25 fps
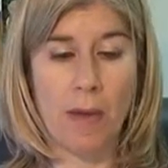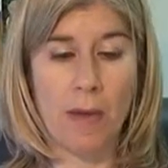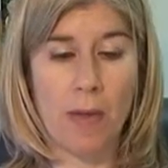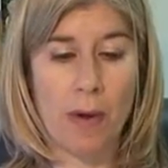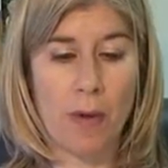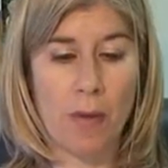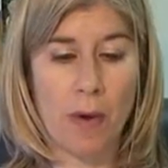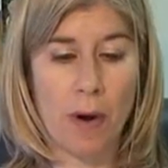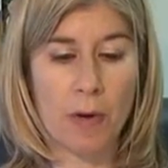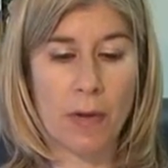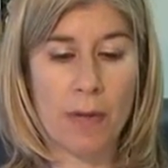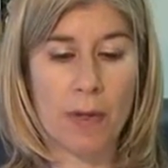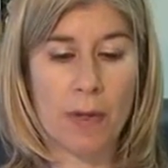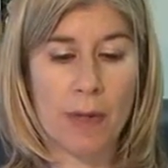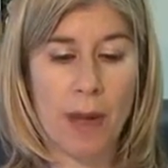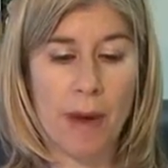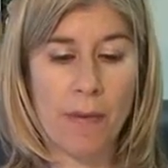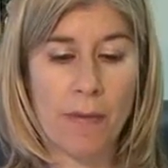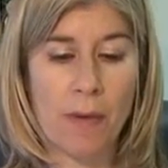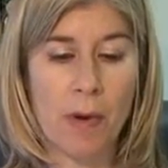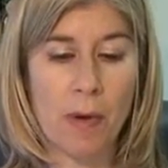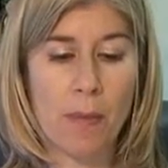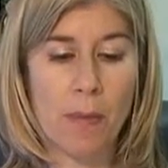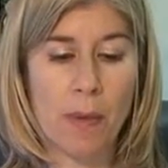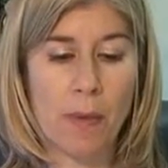There are
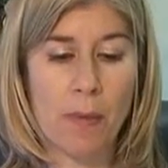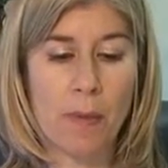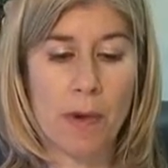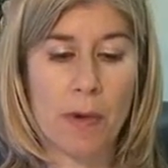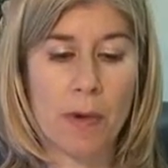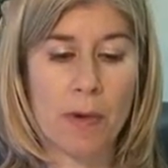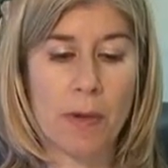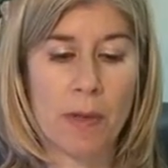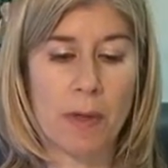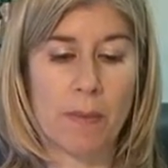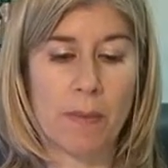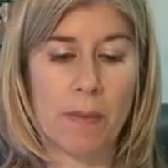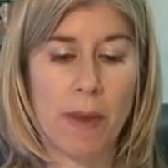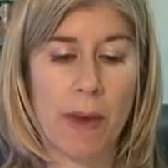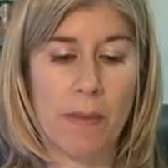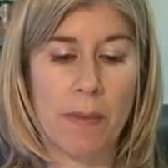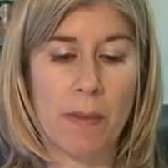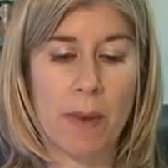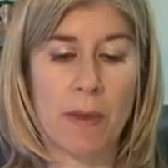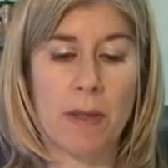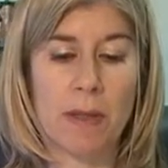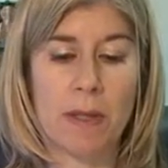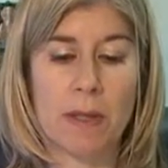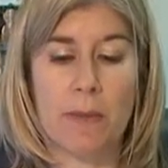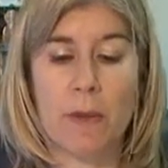several proposed
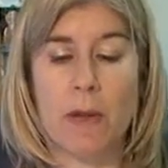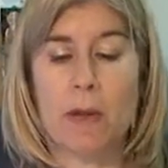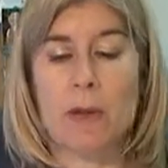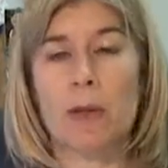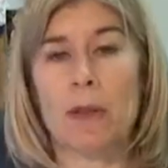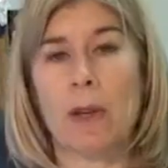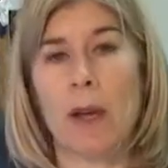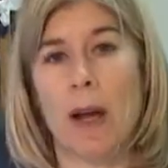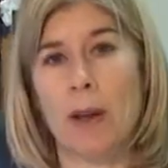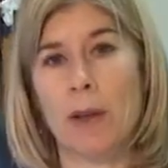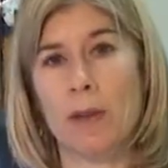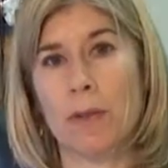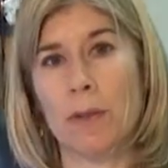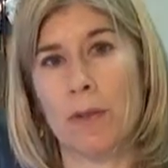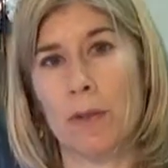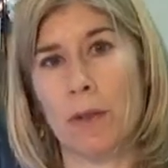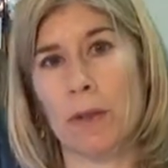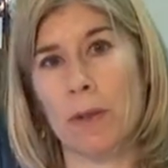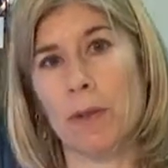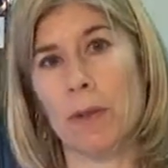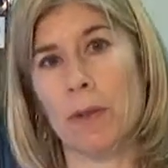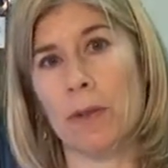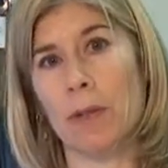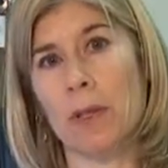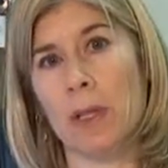amendments. The most
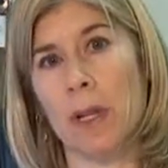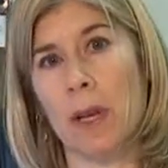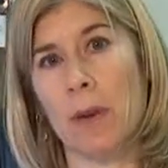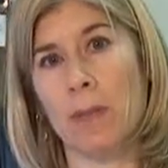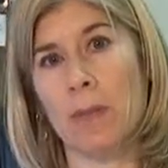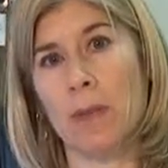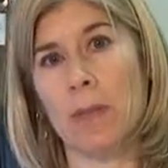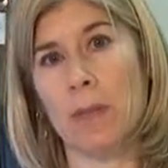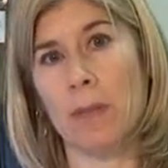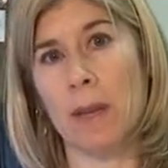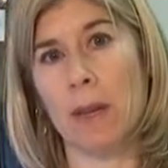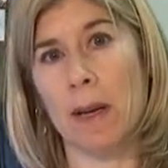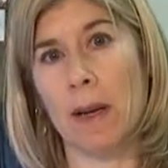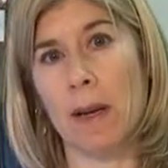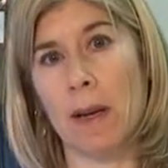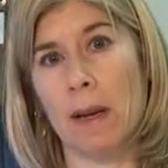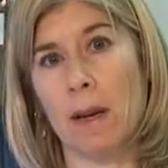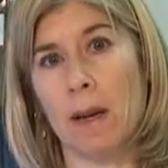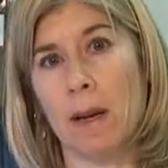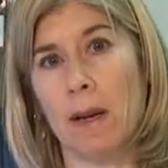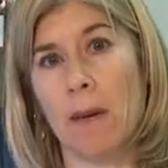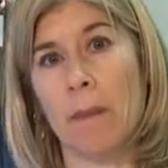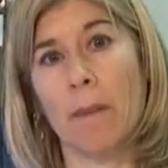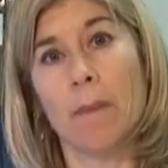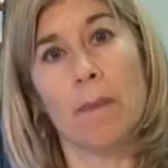controversial seems to
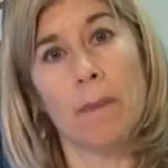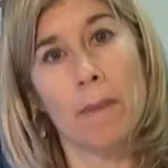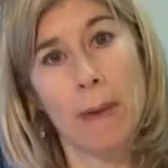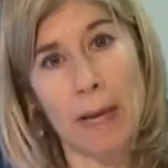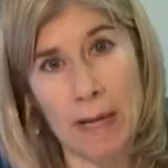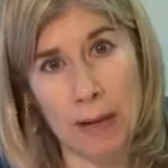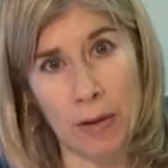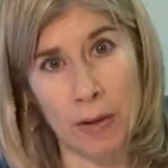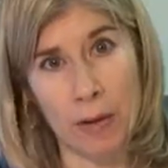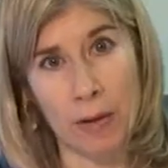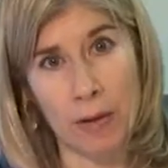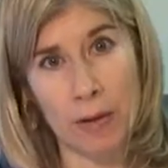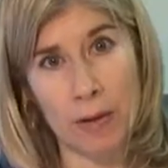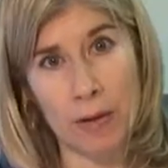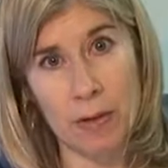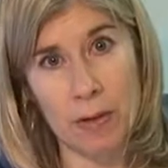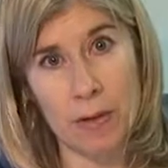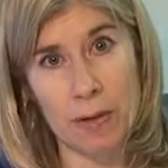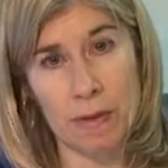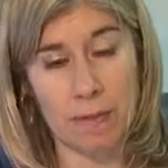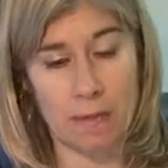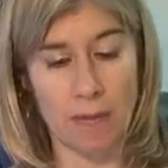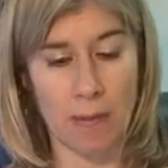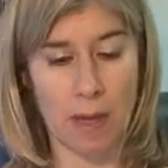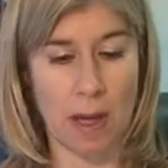be
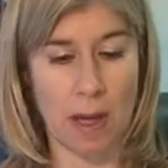meters.